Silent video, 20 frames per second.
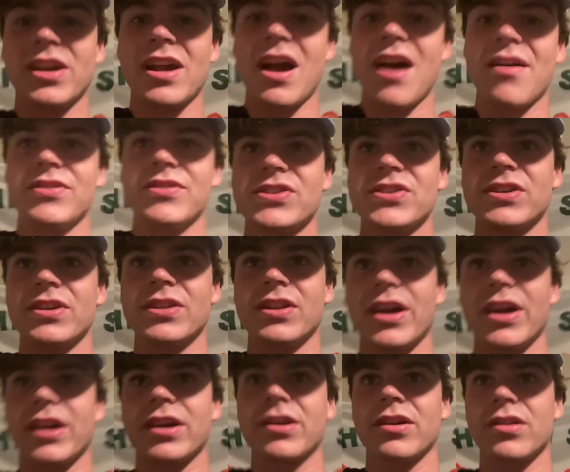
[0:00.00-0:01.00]
obviously,
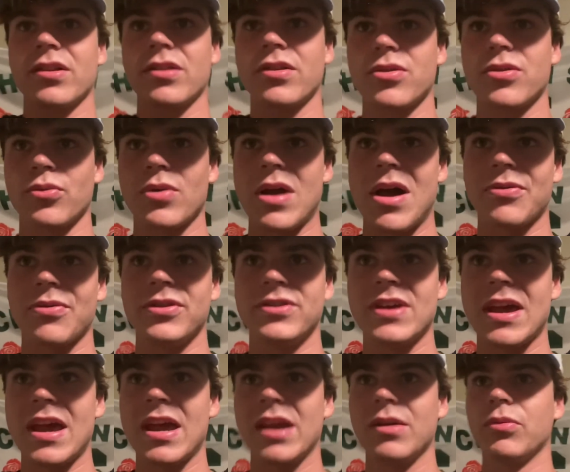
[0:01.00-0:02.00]
like throughout the
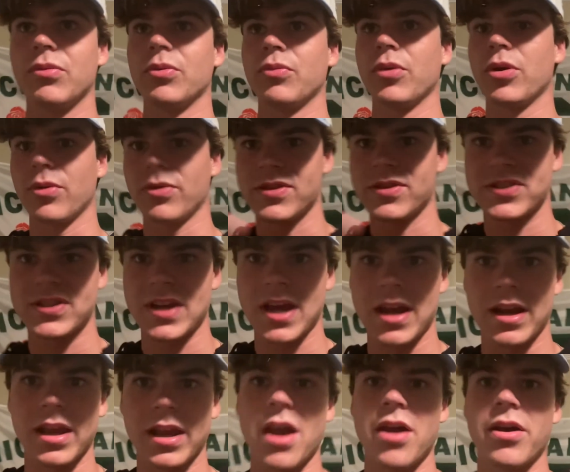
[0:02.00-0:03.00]
day when we were in the
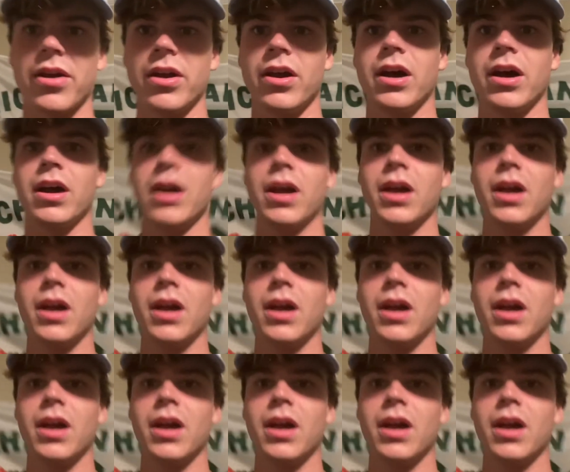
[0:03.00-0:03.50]
standing area,